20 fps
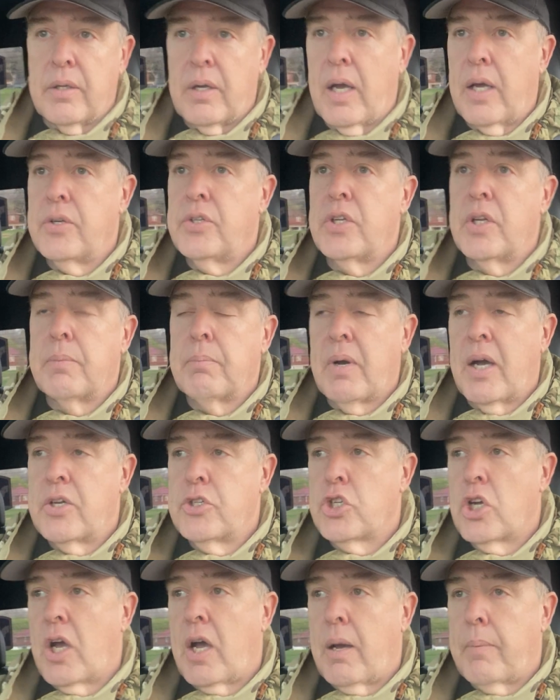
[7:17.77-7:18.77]
I did my
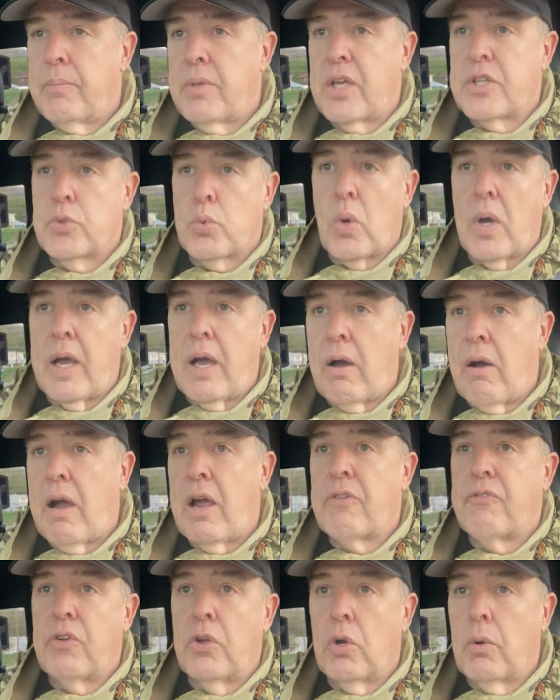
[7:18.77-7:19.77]
job. That's what, how
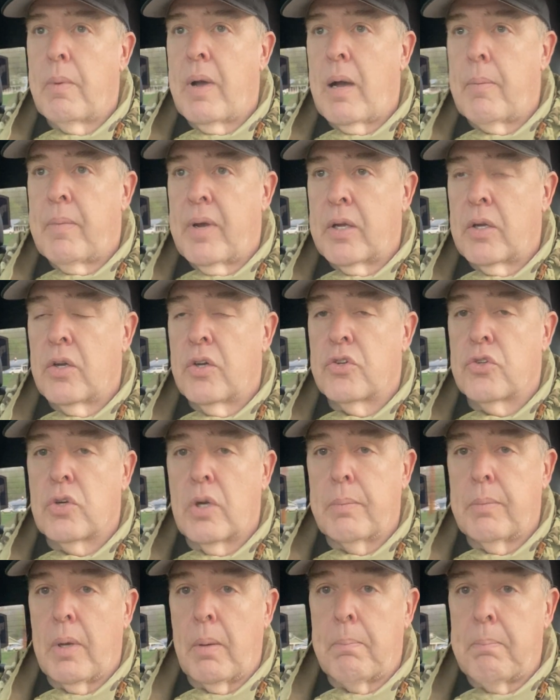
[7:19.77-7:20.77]
I feel about my
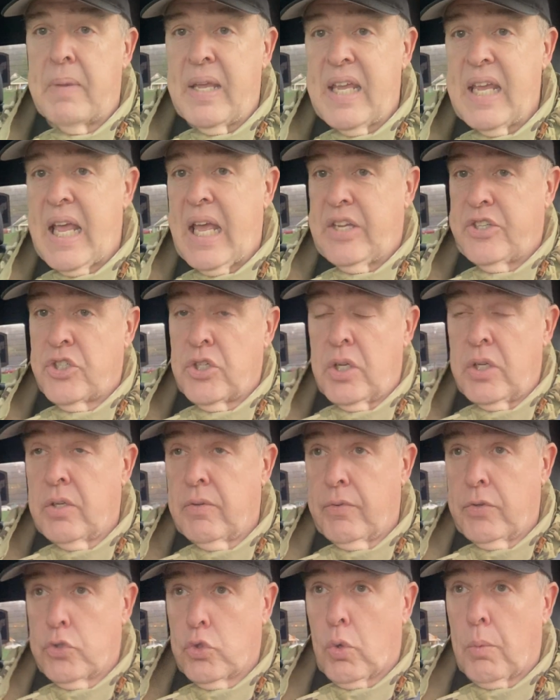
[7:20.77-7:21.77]
country. But me as an
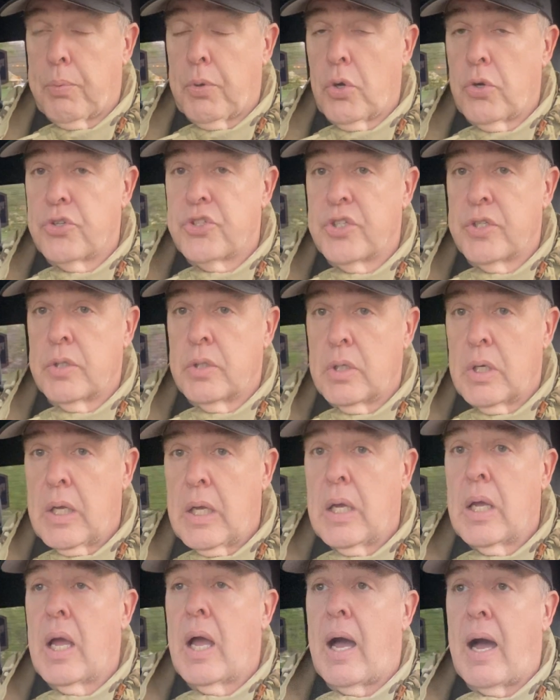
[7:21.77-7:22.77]
individual
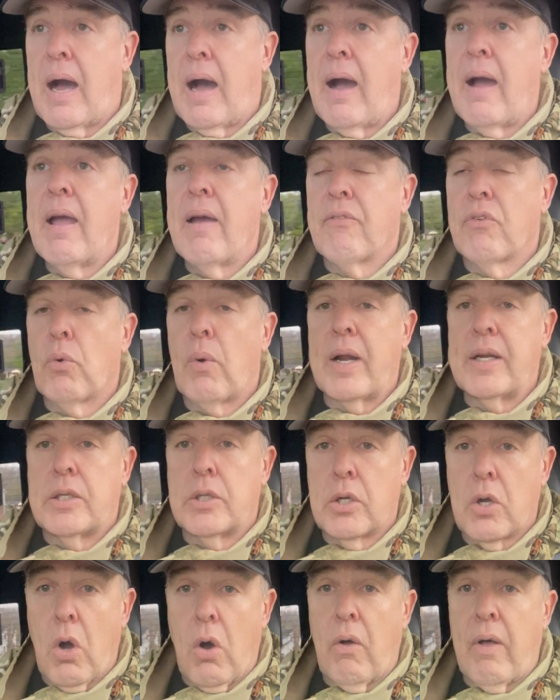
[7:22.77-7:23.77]
person, I have a right to
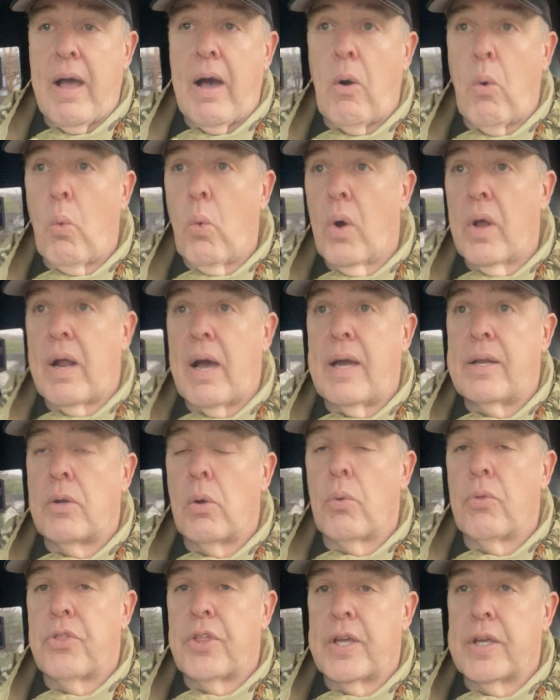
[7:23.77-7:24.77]
call out what I
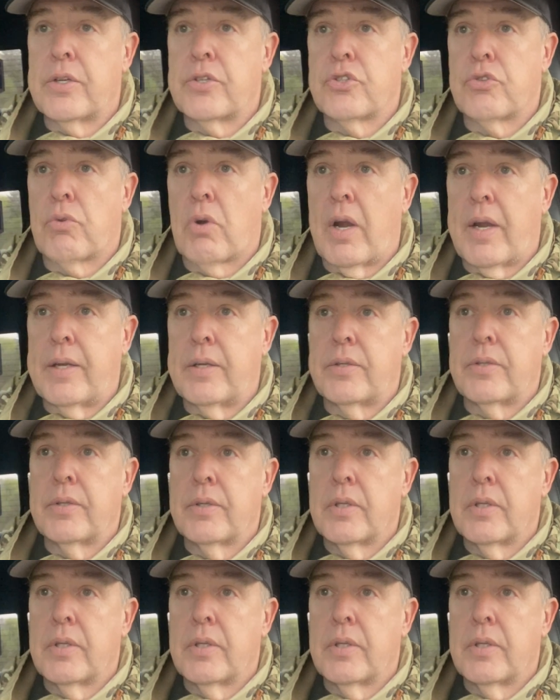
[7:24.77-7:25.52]
don't think is right.